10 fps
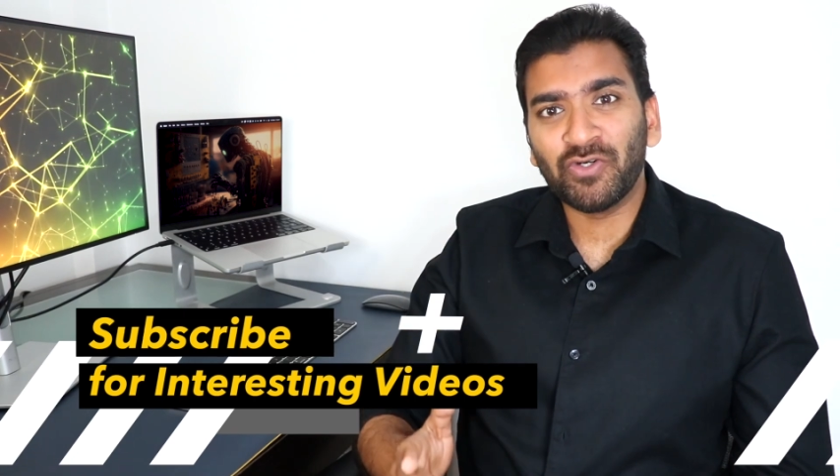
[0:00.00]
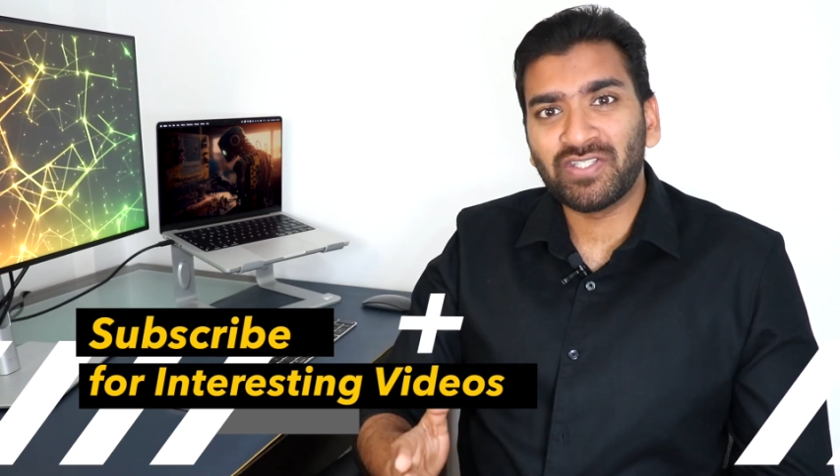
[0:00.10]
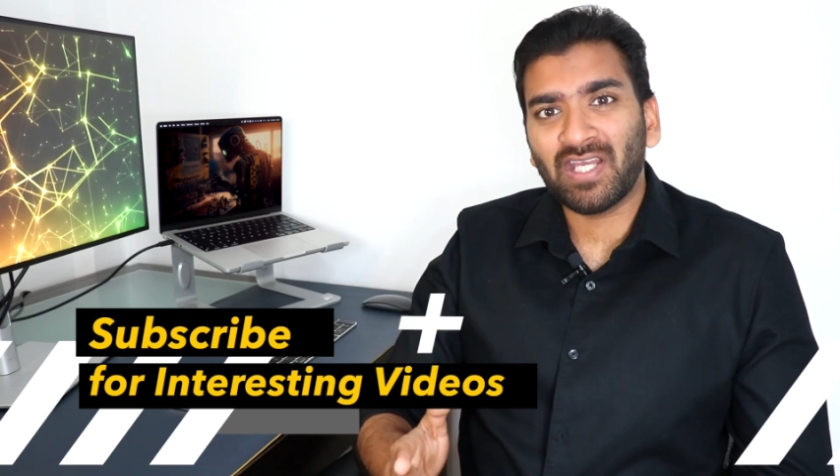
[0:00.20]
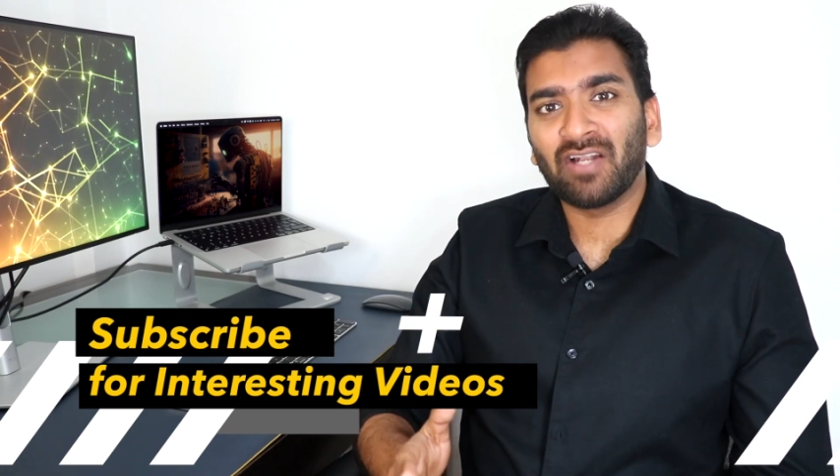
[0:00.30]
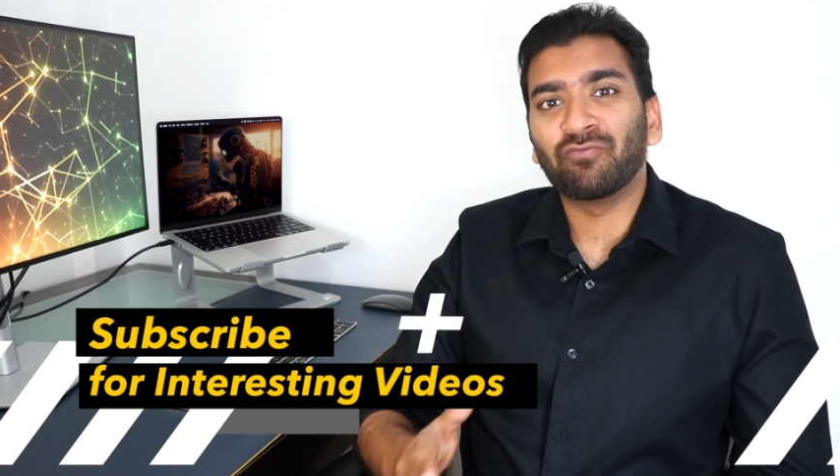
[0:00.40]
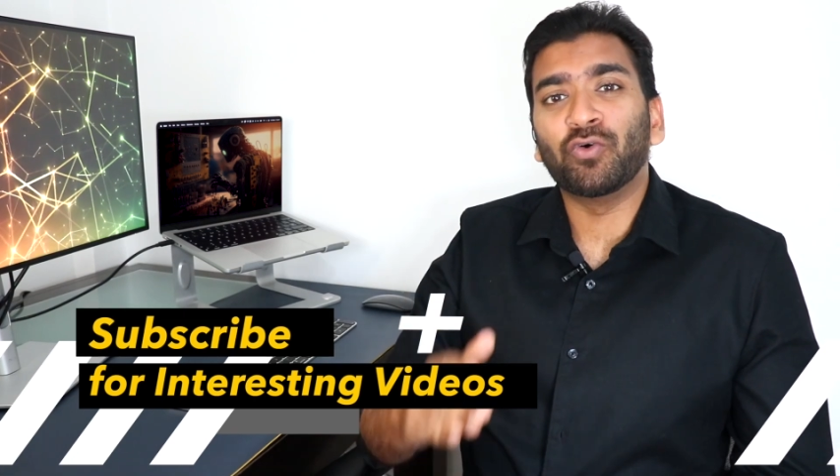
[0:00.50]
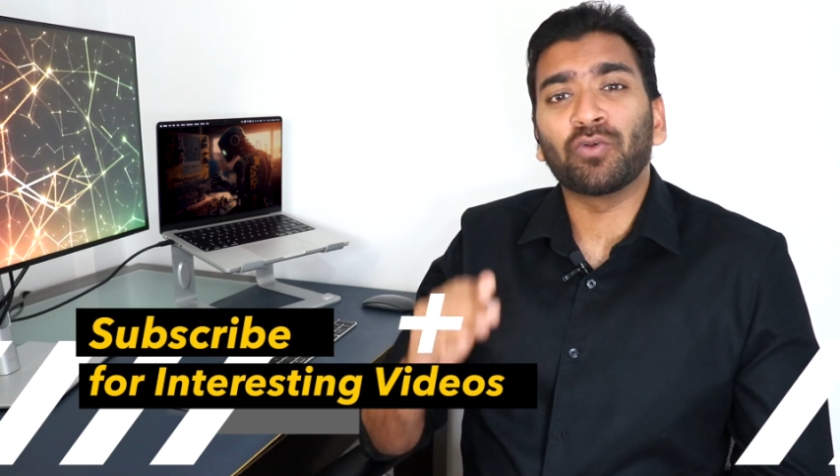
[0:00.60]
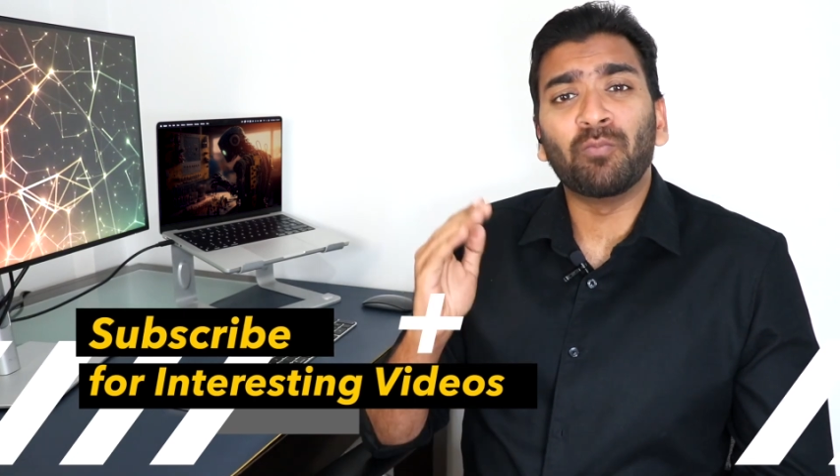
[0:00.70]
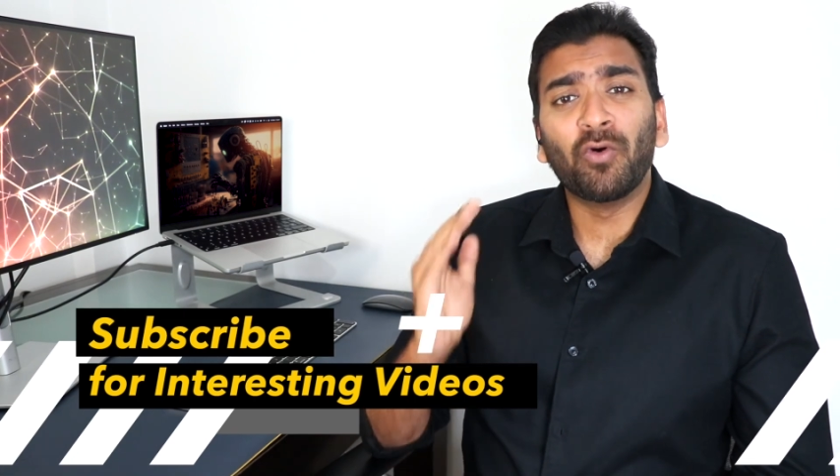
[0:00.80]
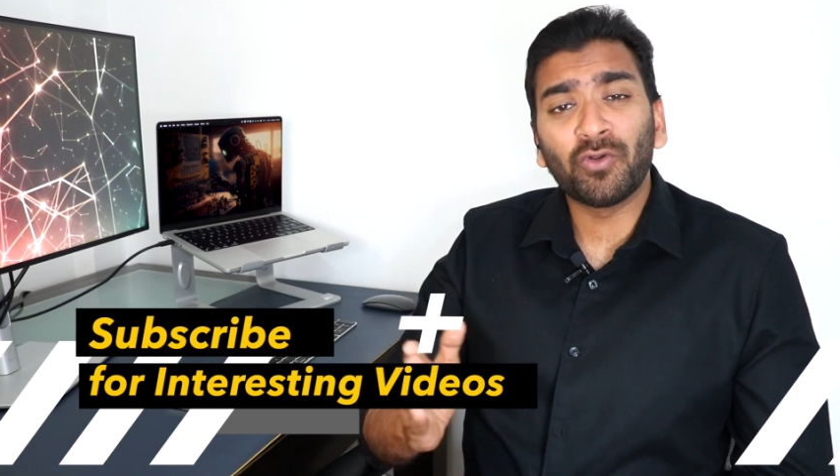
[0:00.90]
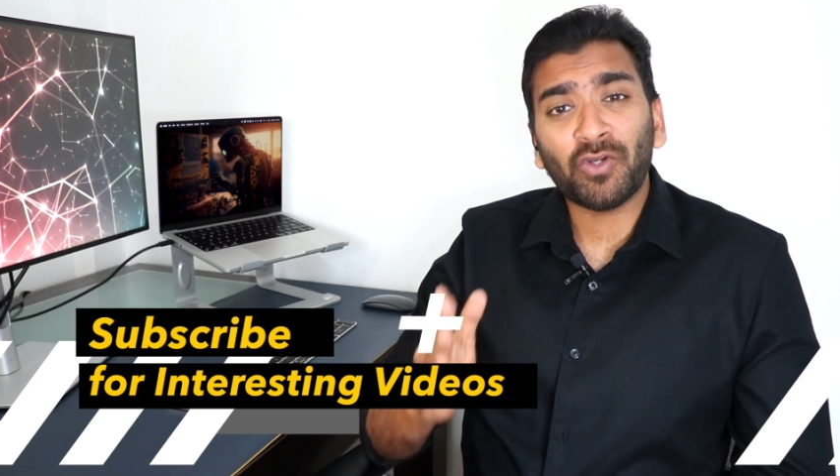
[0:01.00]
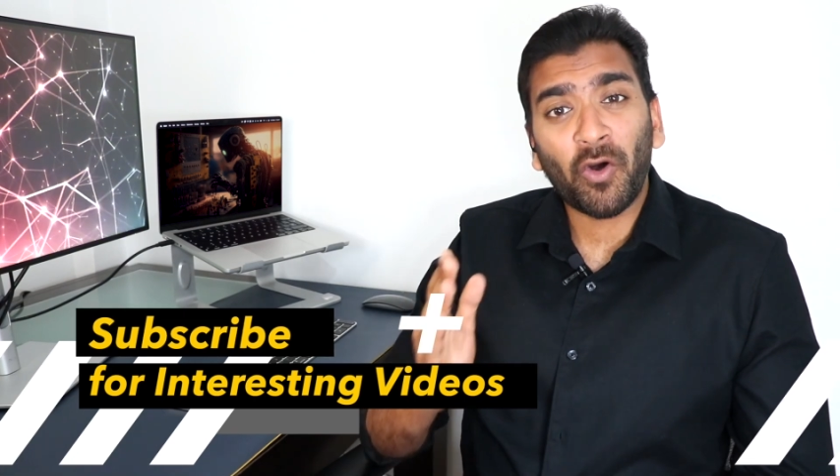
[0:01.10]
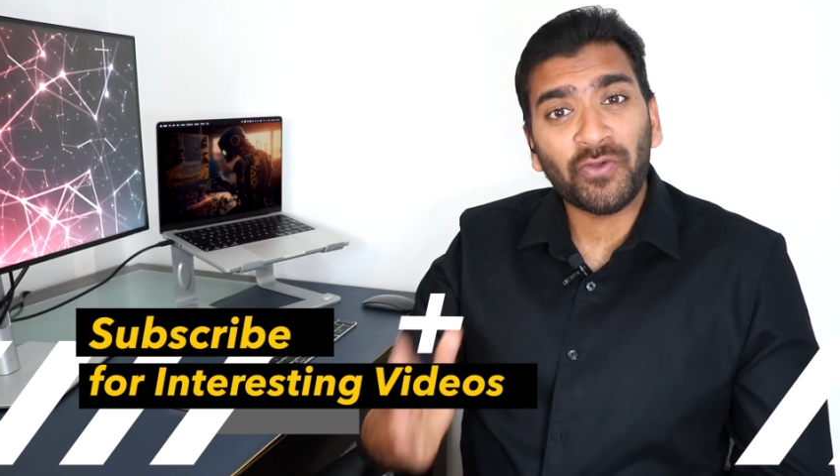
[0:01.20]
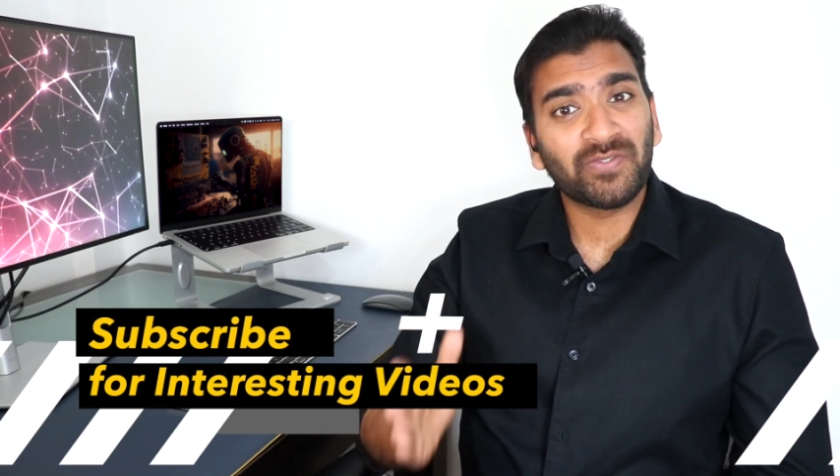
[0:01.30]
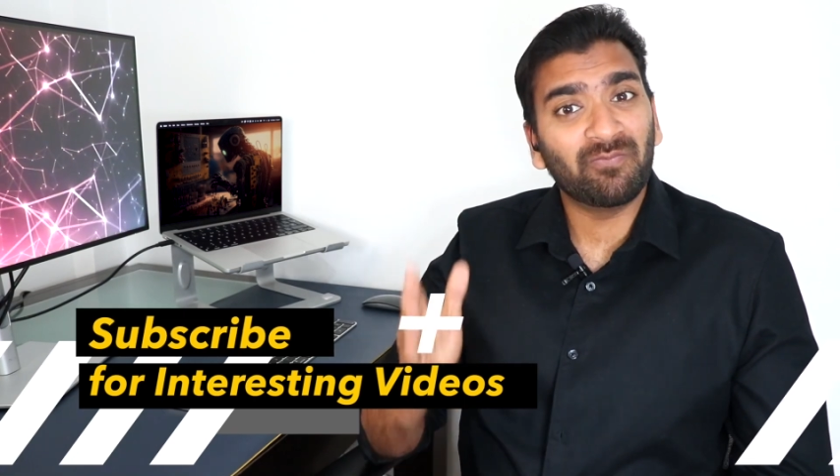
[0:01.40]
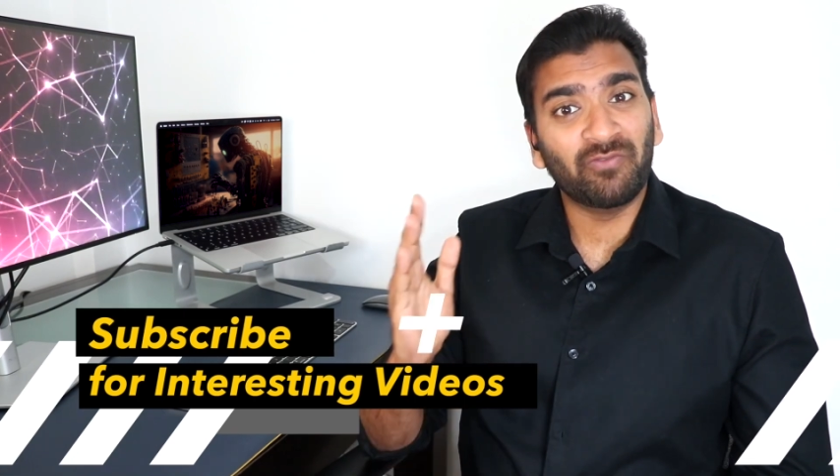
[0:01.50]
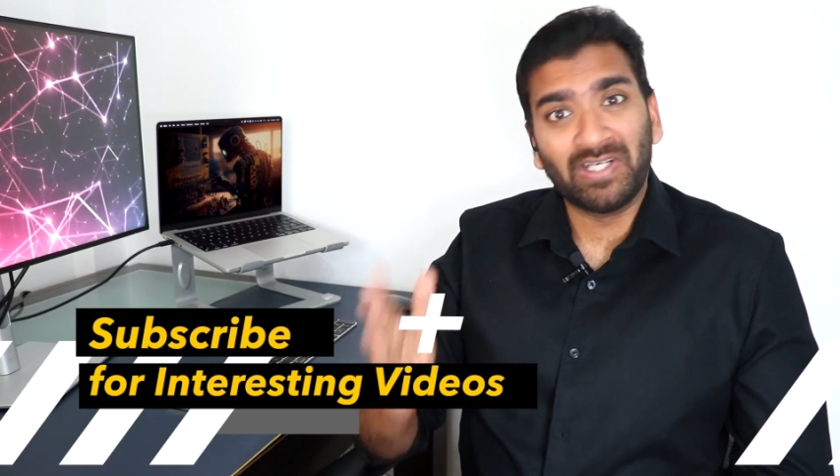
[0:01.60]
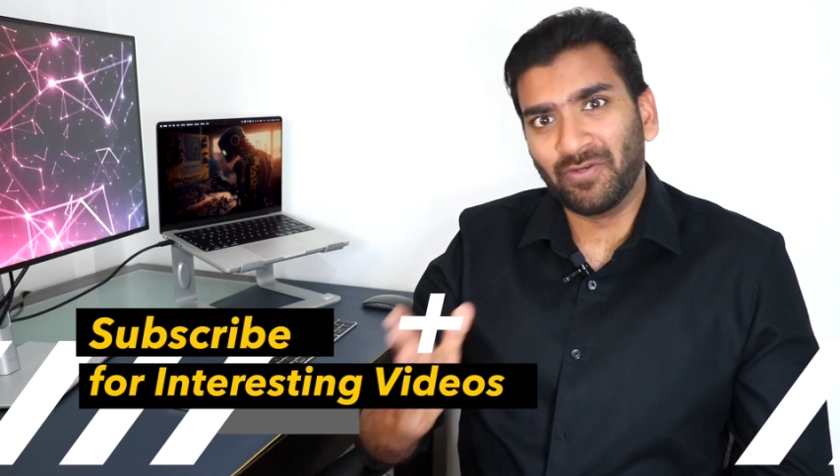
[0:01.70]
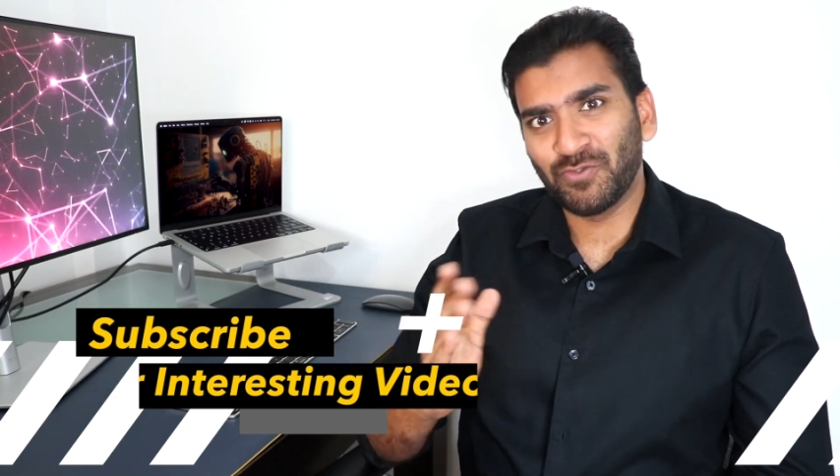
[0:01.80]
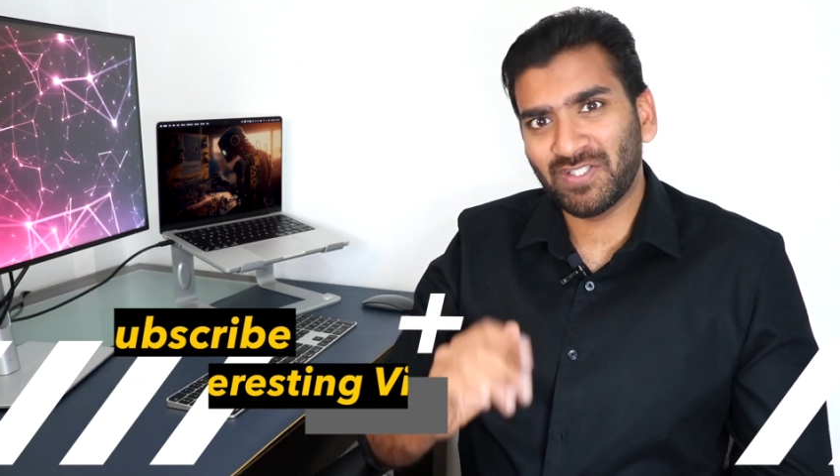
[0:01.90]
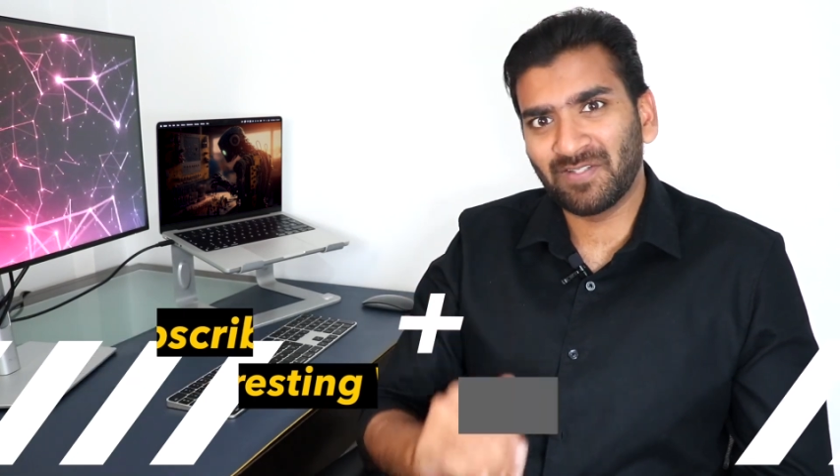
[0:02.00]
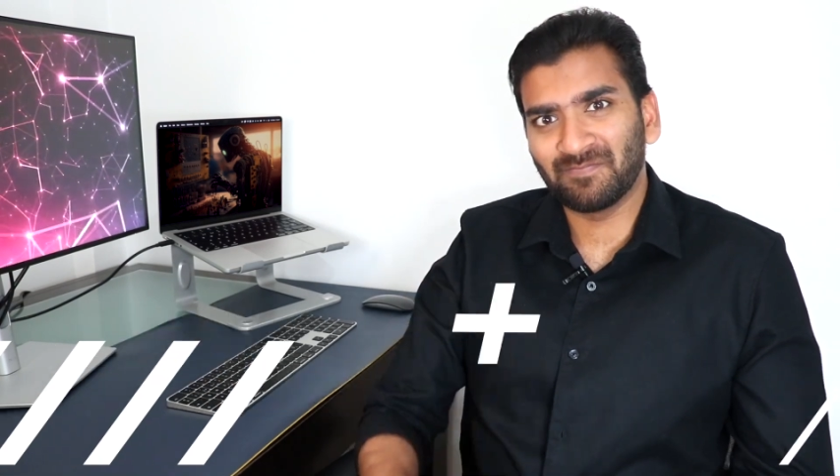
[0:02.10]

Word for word: our channel for more awesome videos.